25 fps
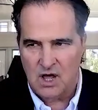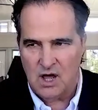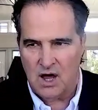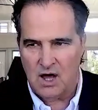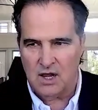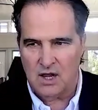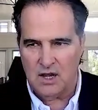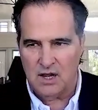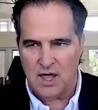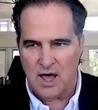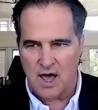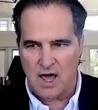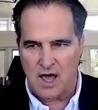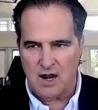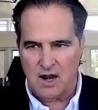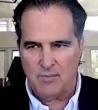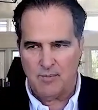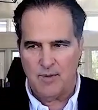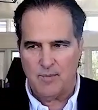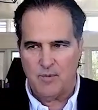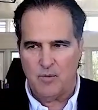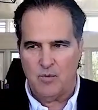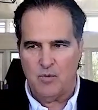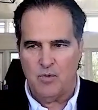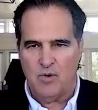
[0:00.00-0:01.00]
A lot of
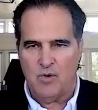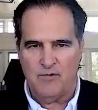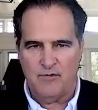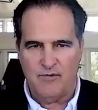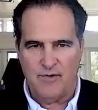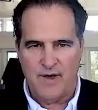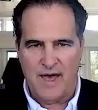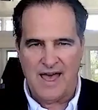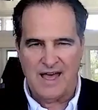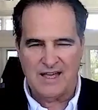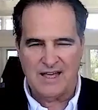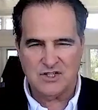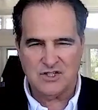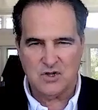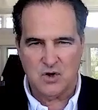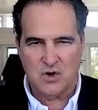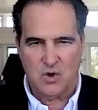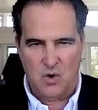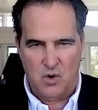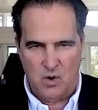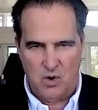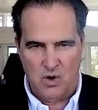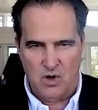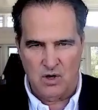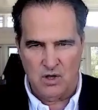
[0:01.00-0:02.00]
people will fast
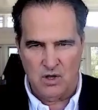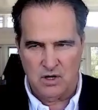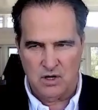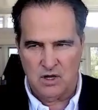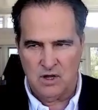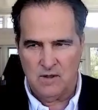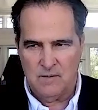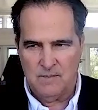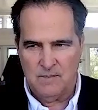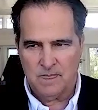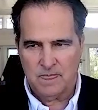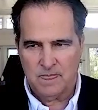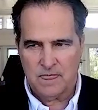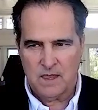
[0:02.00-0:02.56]
on